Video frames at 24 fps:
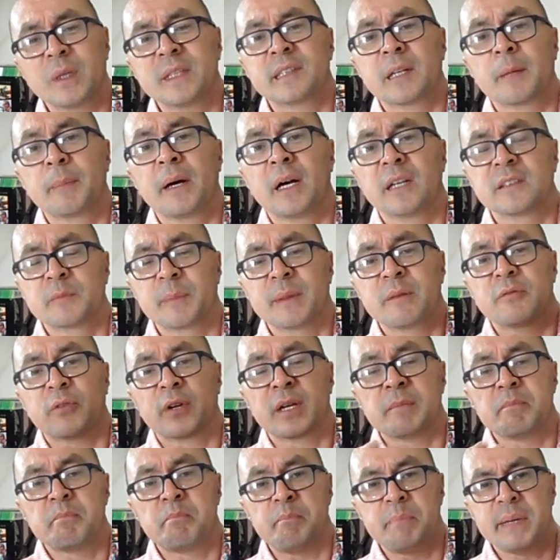ones in the past have been
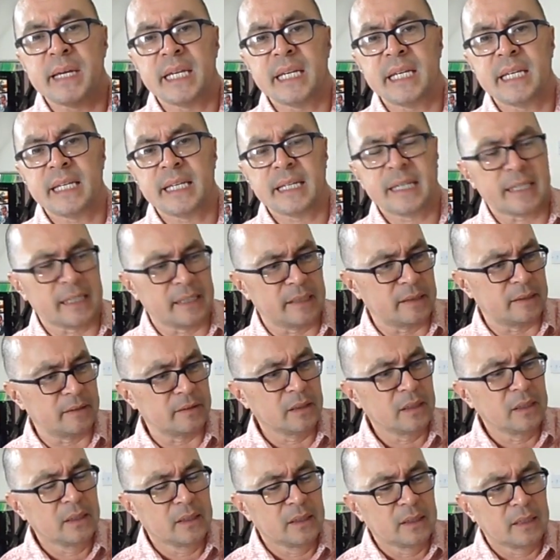very big and
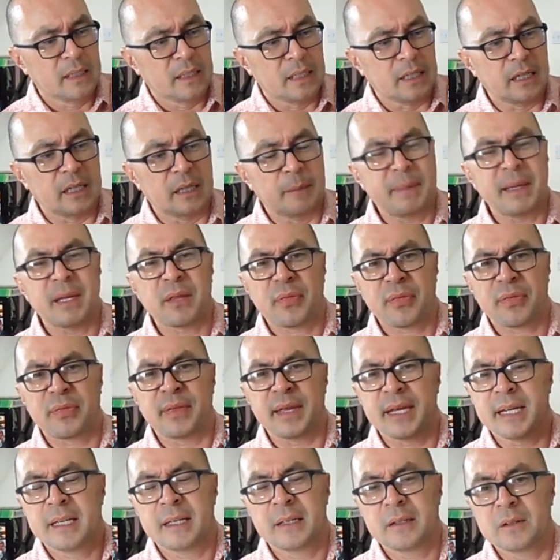a bit
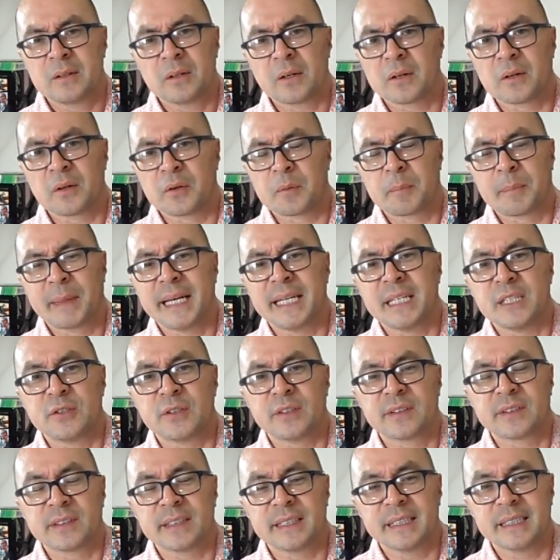thin, not a lot of
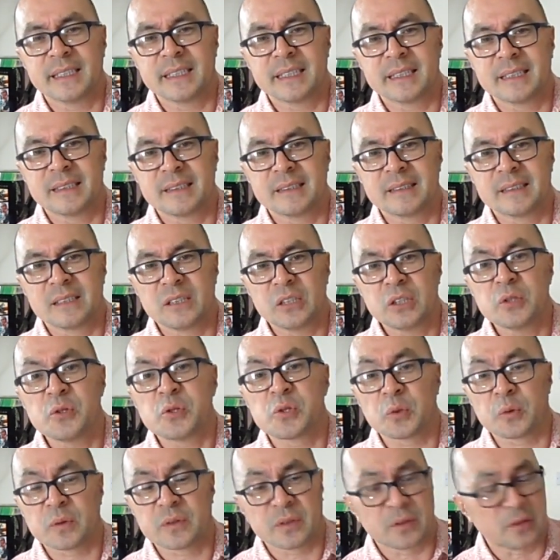pages in it, and the
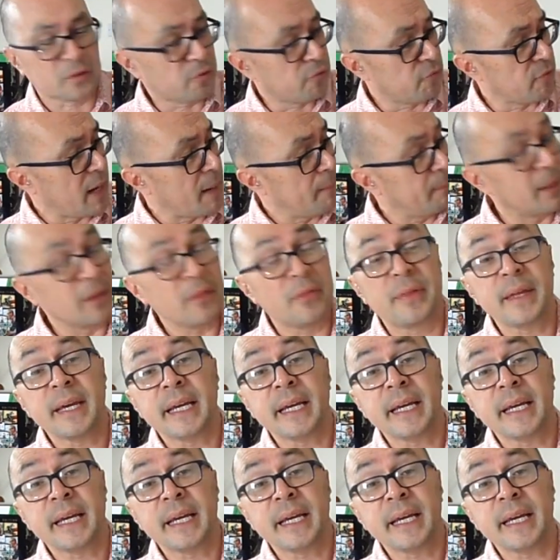usual sort of crap. But